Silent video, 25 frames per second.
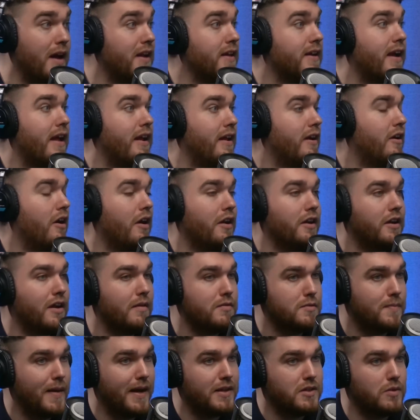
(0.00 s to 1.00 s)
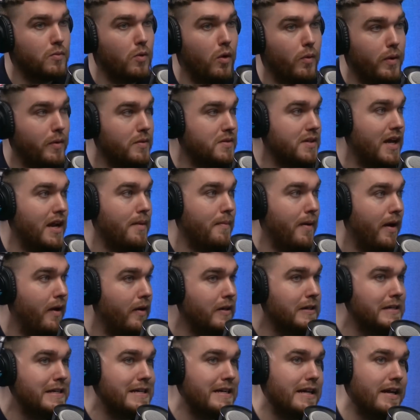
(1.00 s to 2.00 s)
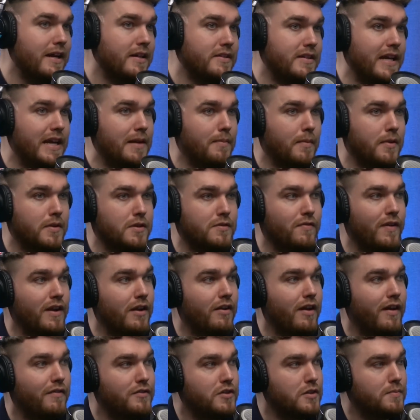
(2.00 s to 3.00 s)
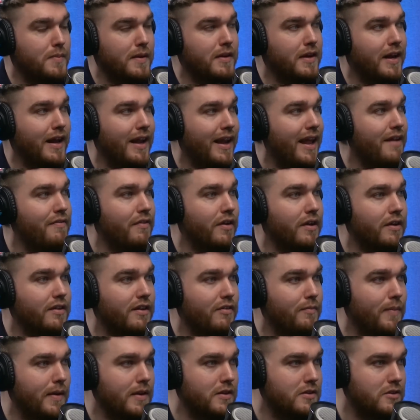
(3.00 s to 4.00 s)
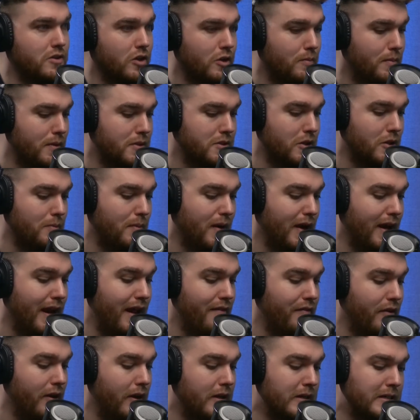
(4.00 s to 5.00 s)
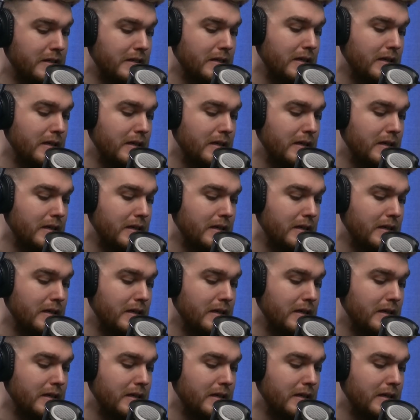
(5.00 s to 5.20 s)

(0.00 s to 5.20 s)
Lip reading: And again, it kind of comes back to what we were saying about Tielemans. Villa have just been clever. They've been super, super clever.